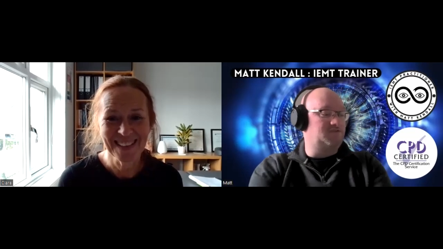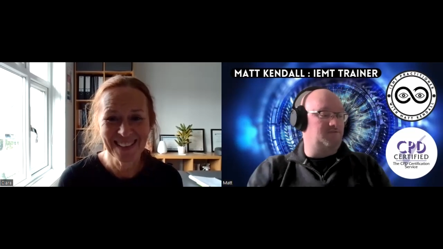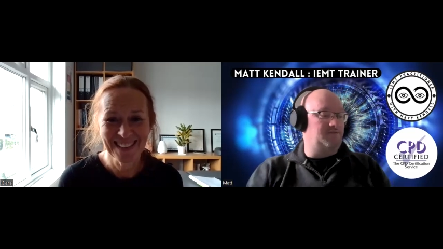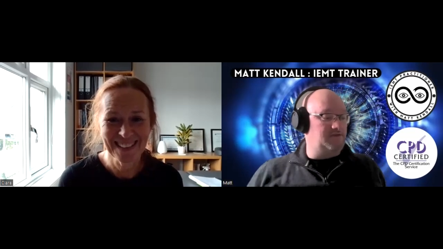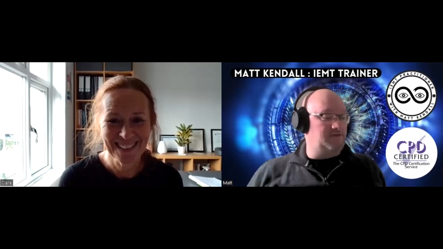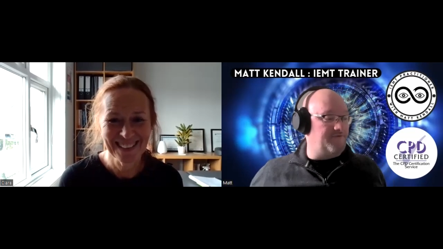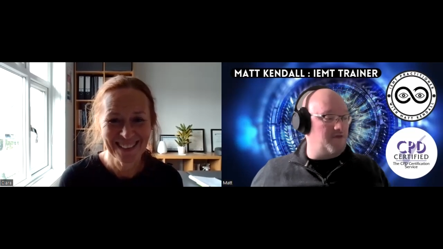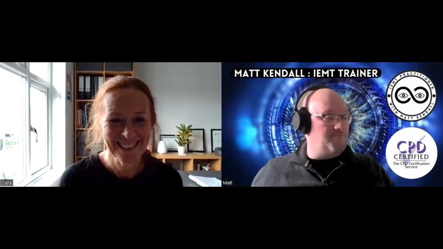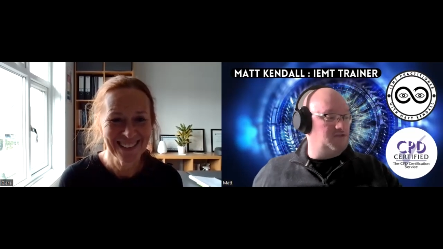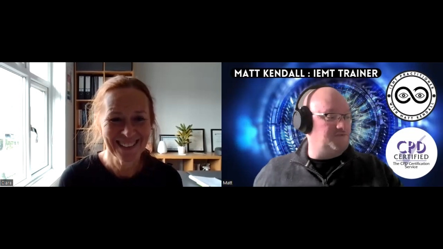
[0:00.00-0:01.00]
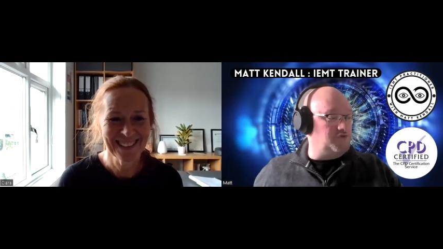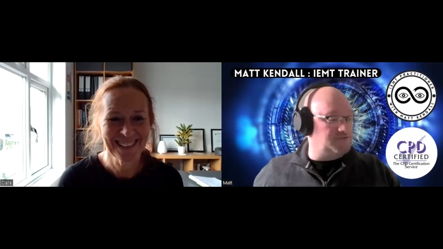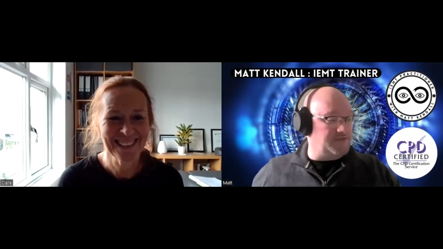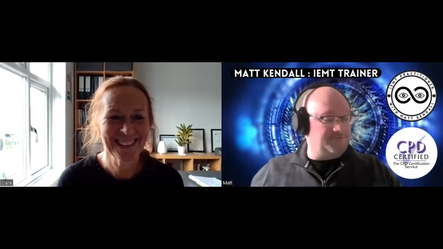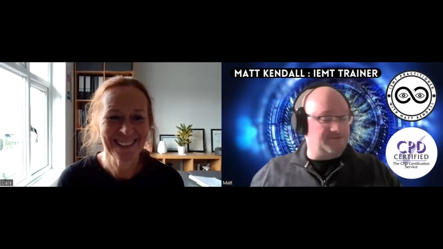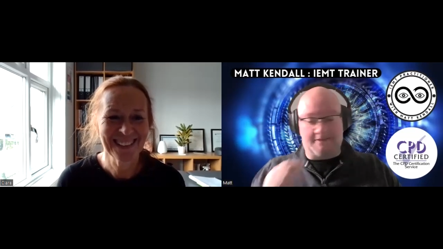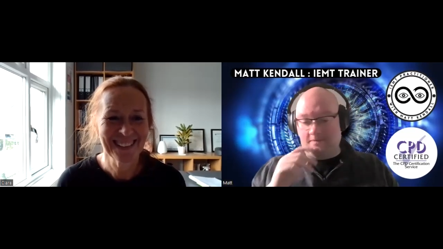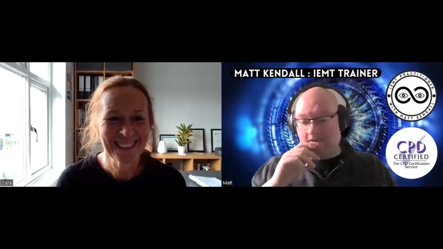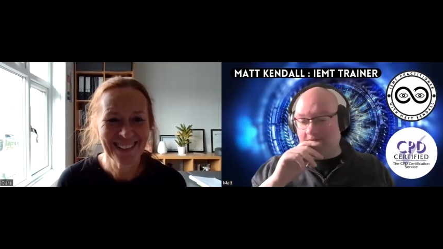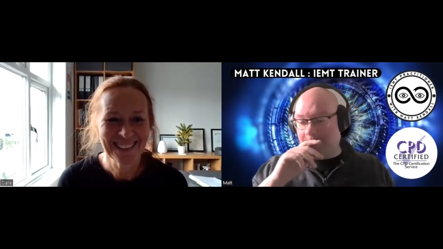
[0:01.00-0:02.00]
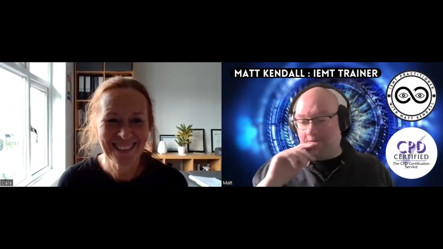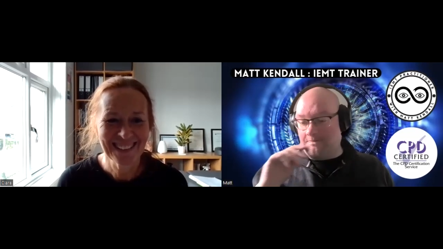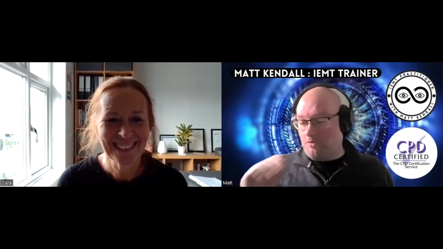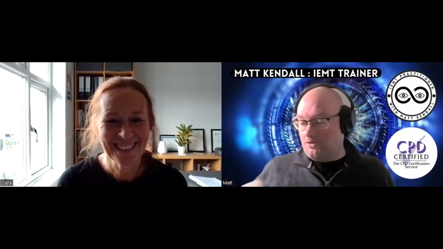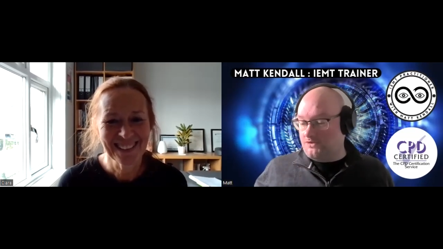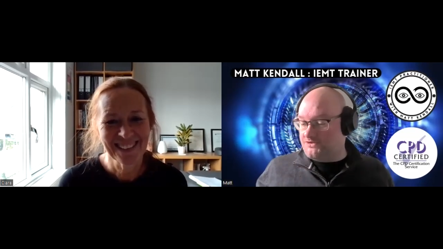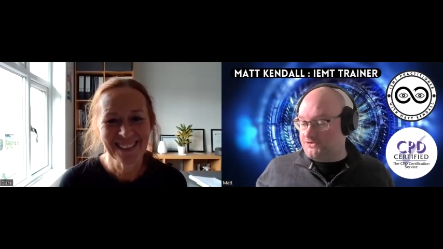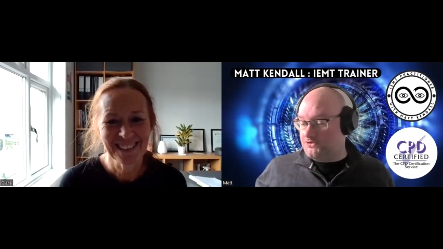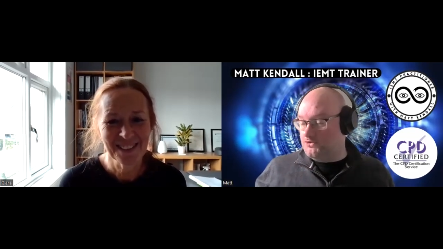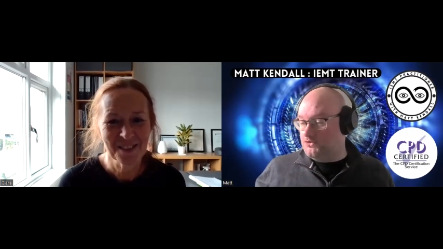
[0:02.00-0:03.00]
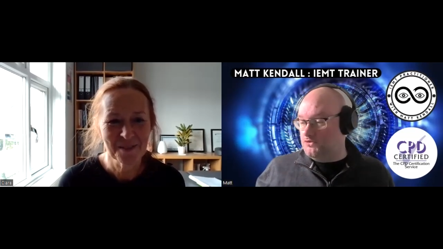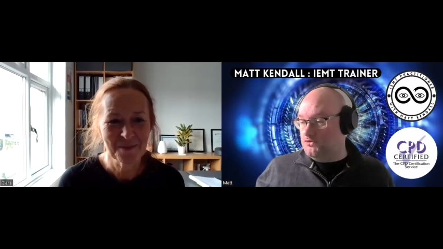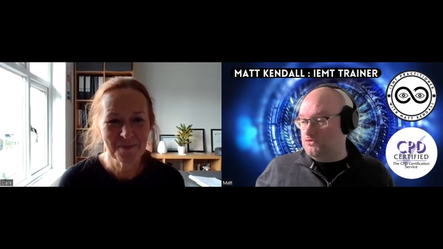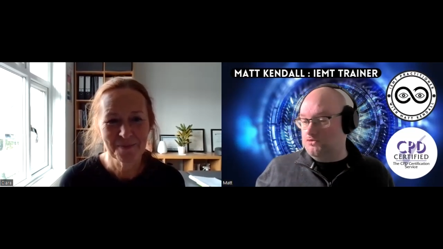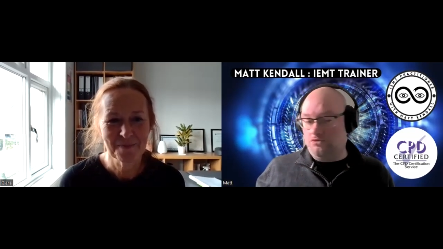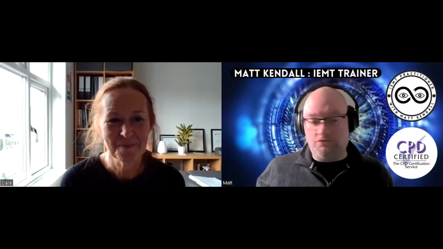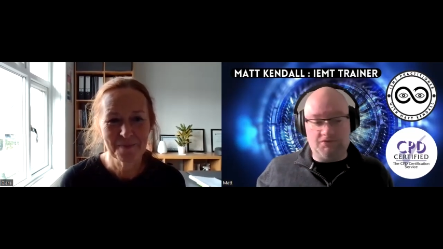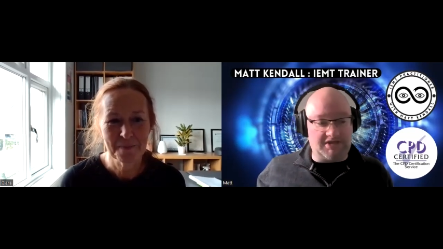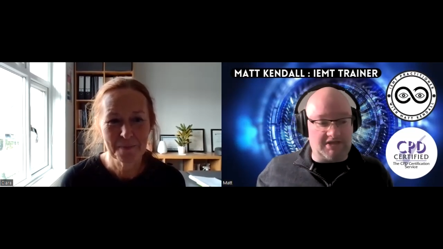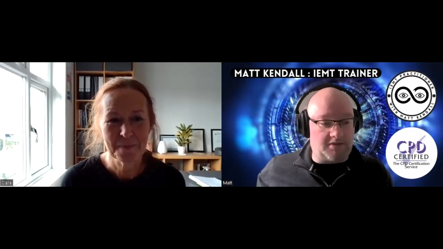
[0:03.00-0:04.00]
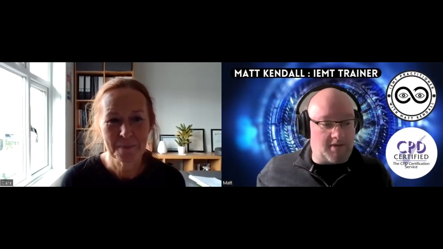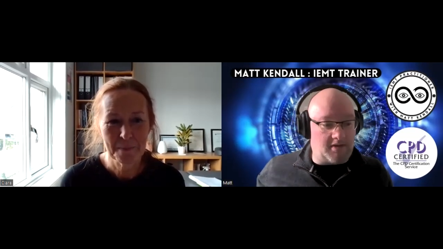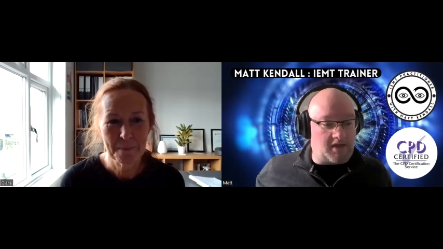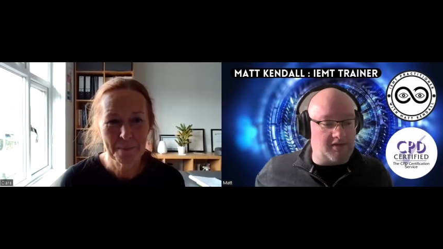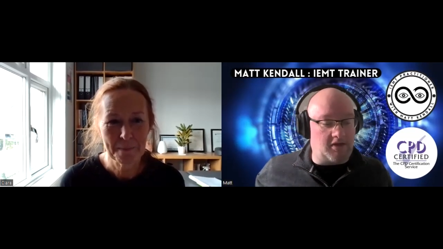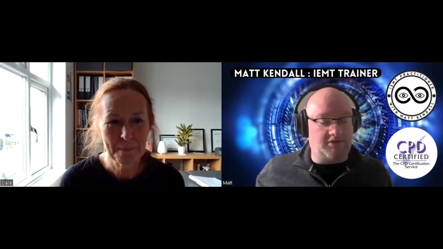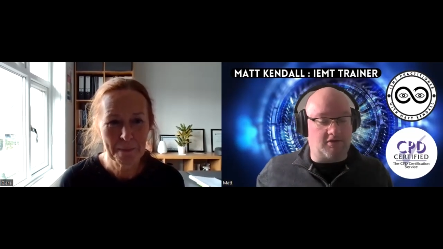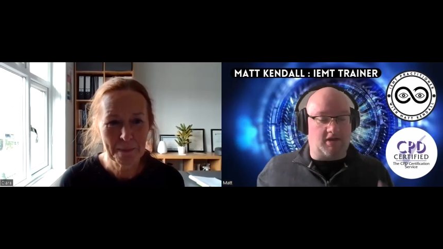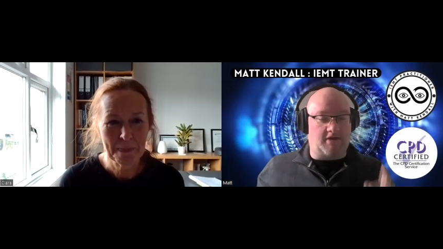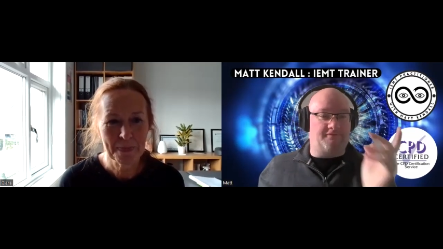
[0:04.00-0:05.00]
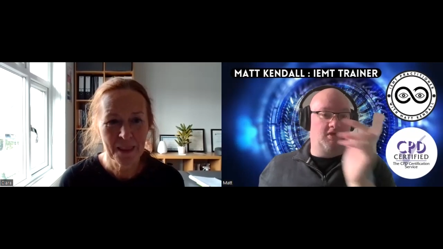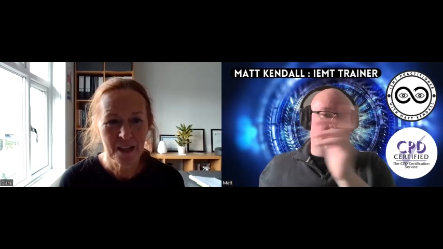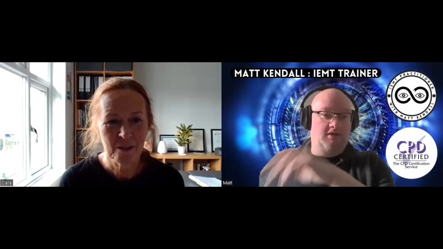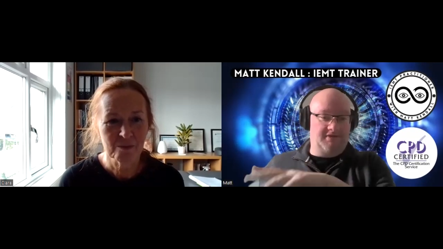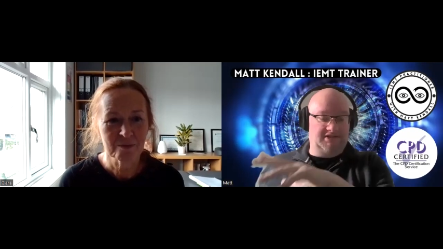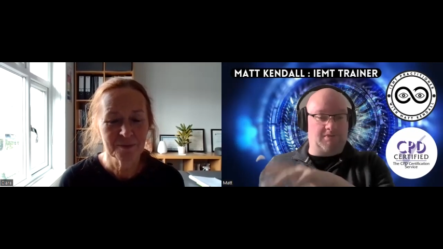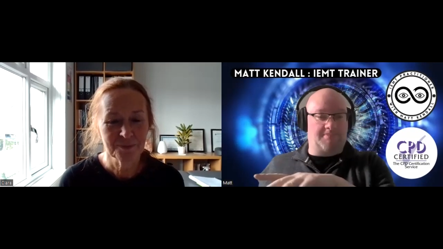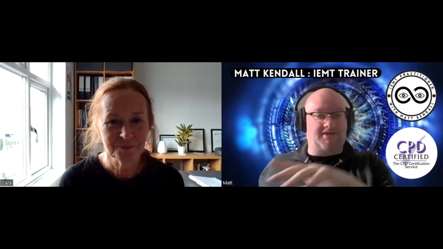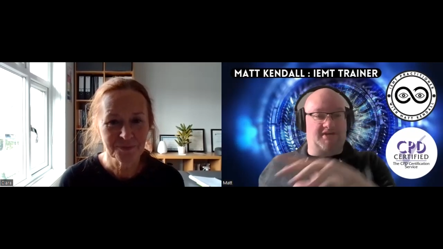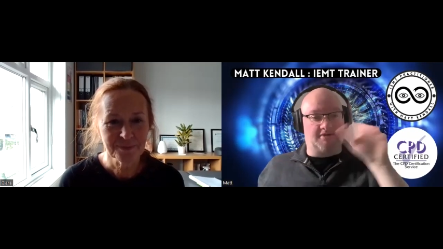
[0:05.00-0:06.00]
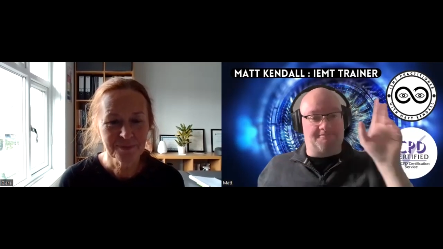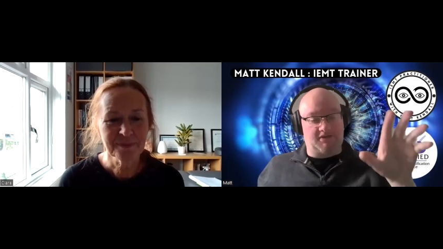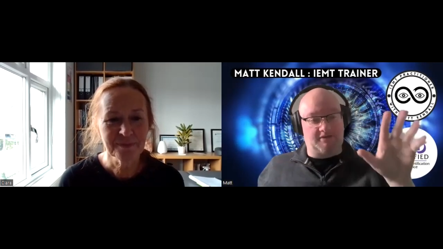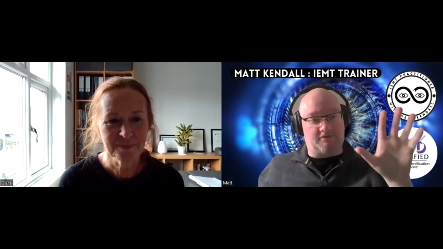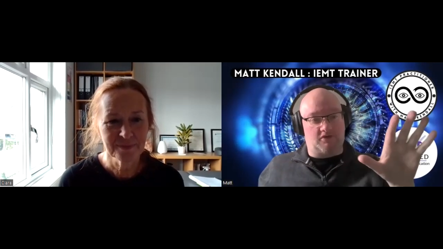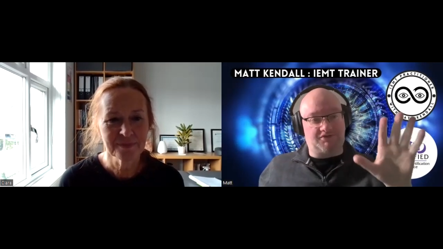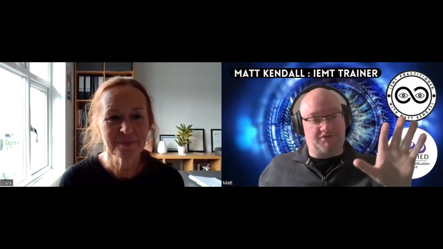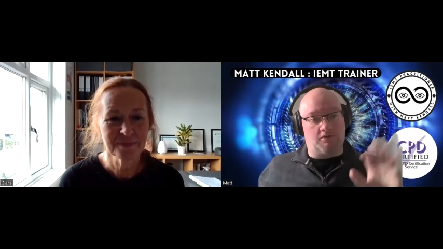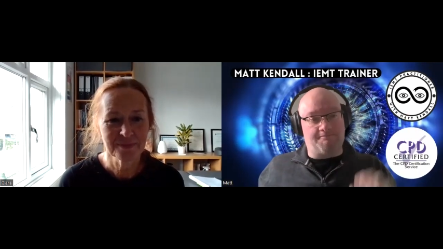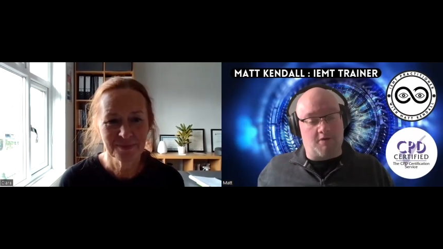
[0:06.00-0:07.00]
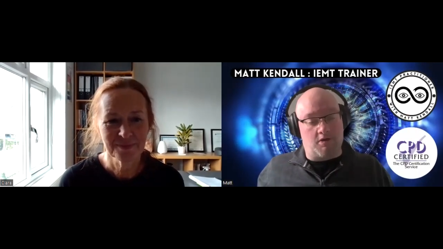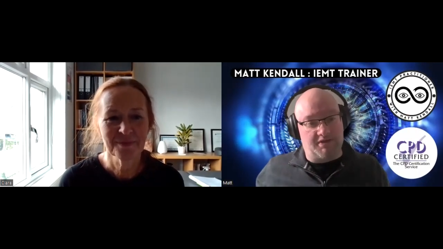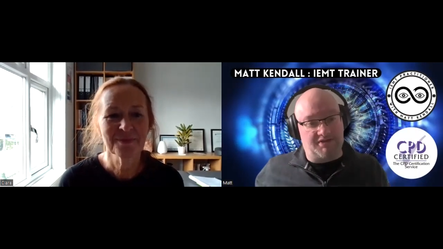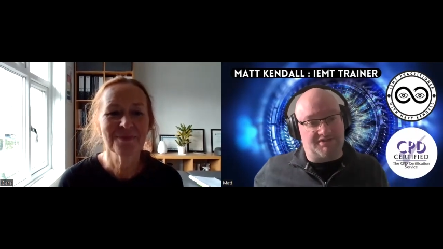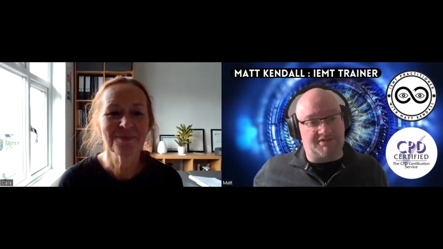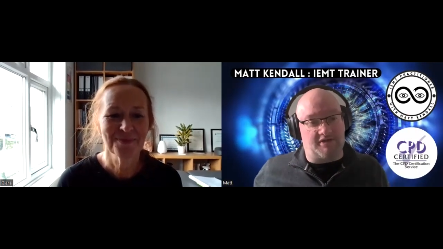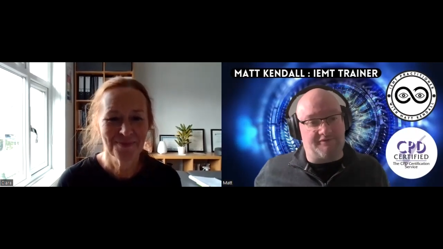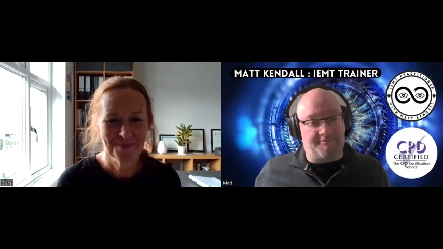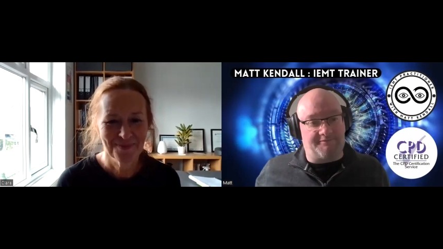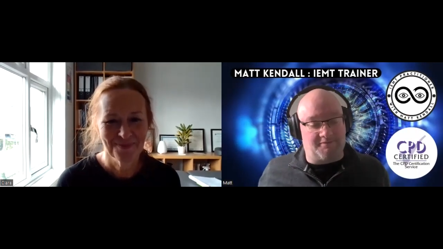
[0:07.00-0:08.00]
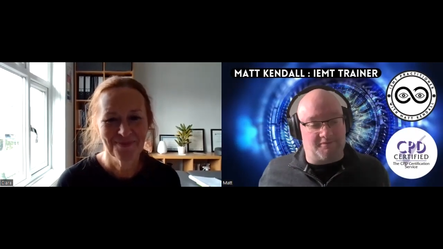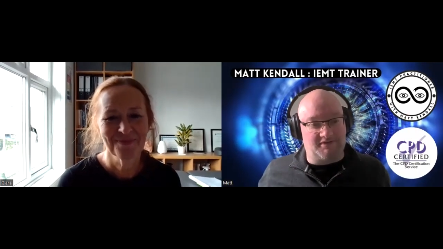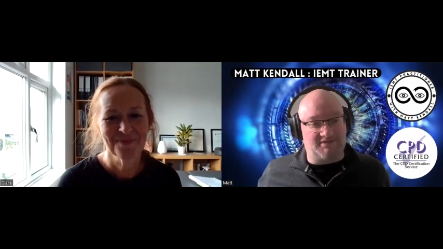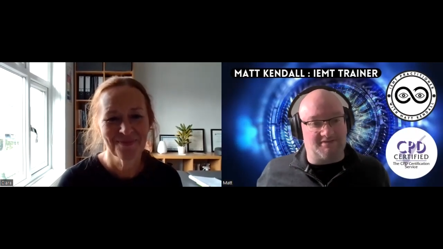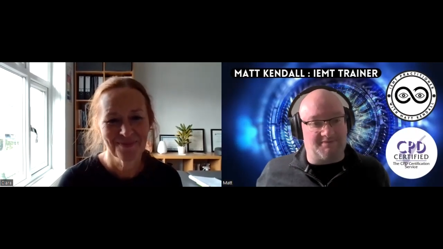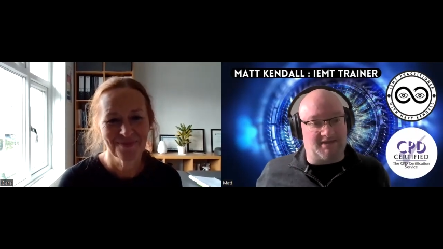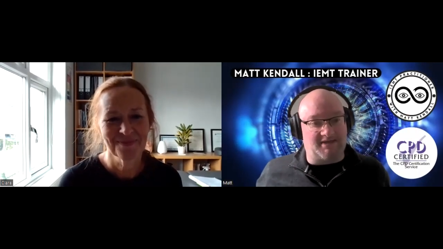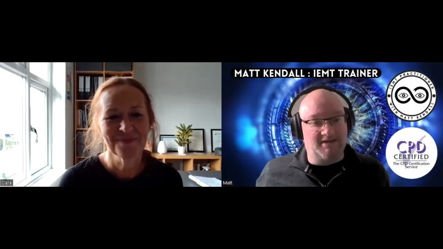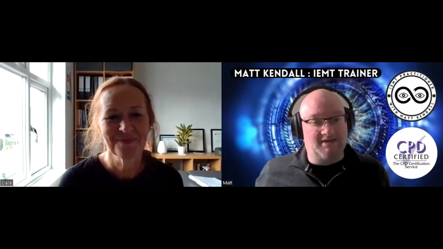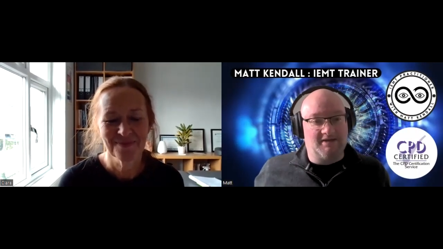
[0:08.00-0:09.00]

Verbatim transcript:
Speaker 1: I want to thank you very much for your time today. If people want to seek you out, I know you don't have this website up, but you've got your Bowen stuff. If people need to be